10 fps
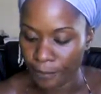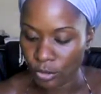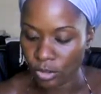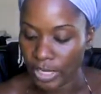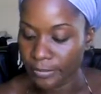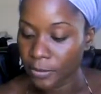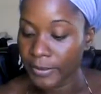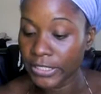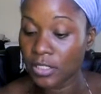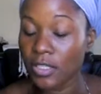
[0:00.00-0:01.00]
those types of
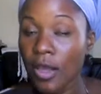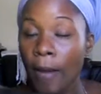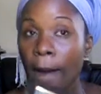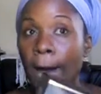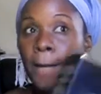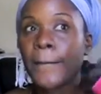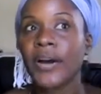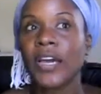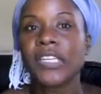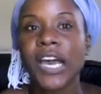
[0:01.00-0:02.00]
places.
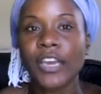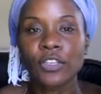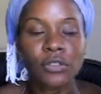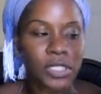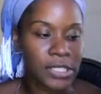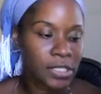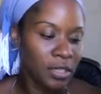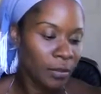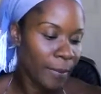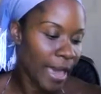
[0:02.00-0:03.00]
But I used this
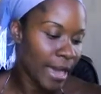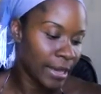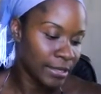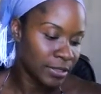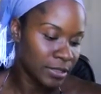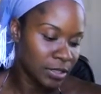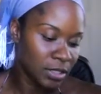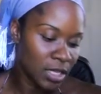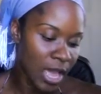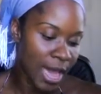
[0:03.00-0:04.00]
in the
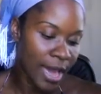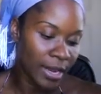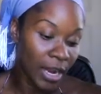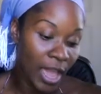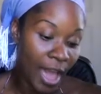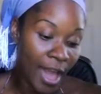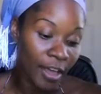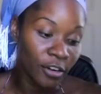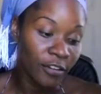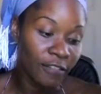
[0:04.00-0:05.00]
past, and I
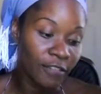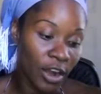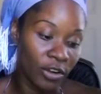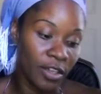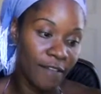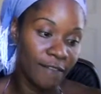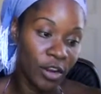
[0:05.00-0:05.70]
had very